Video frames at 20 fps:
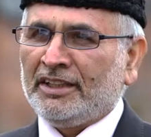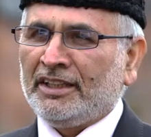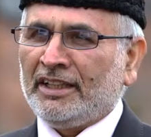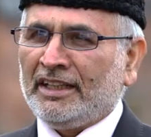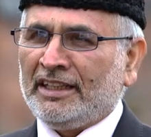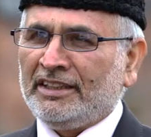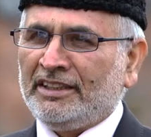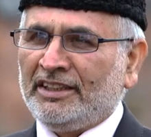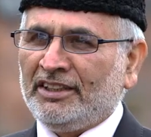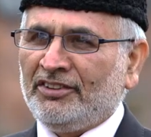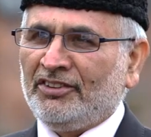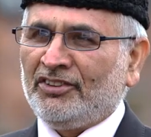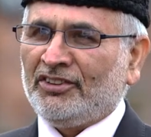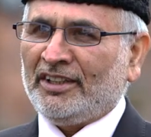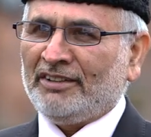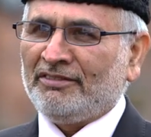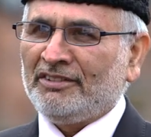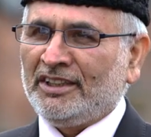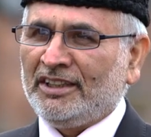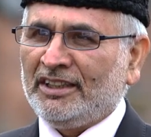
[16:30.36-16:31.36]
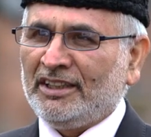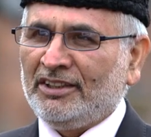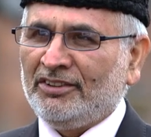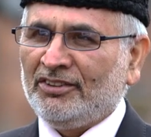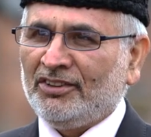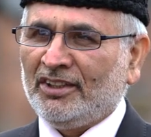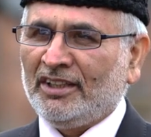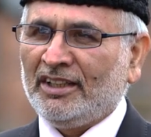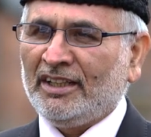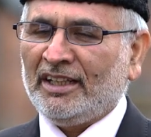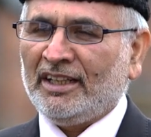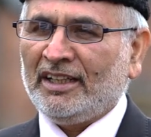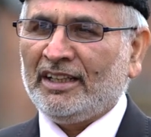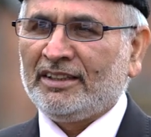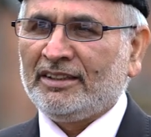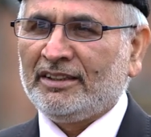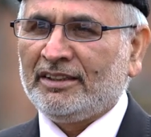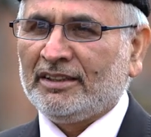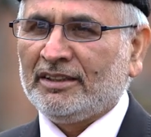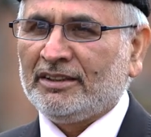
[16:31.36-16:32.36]
in 1970s,
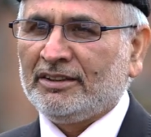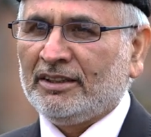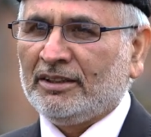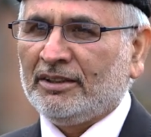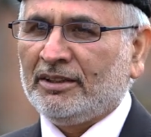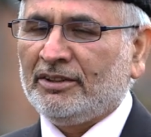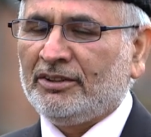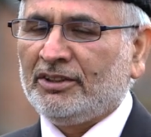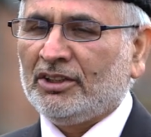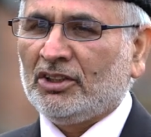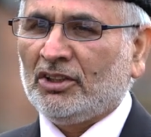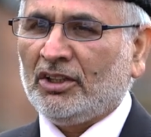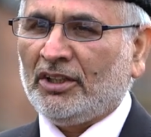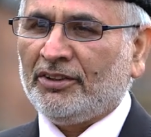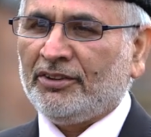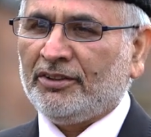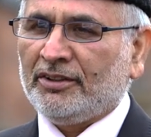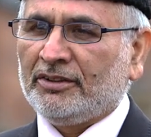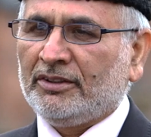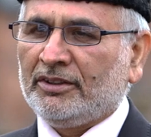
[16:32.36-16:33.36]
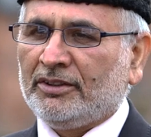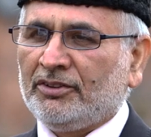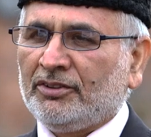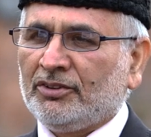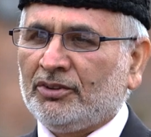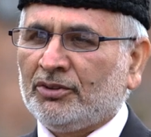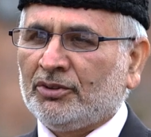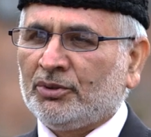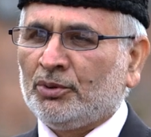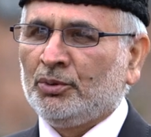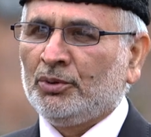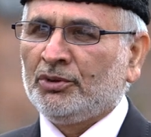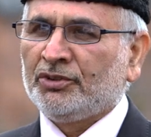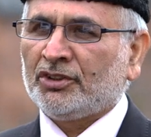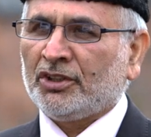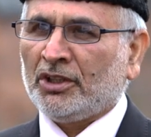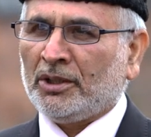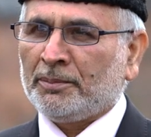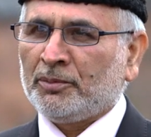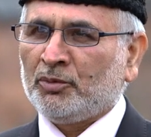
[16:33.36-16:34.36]
and the school
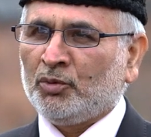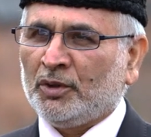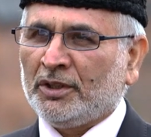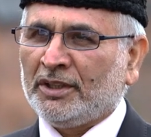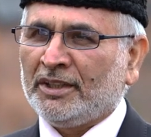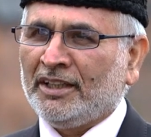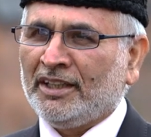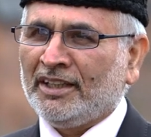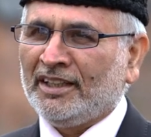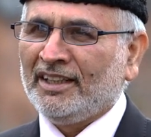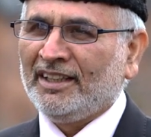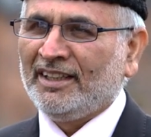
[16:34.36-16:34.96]
stopped working,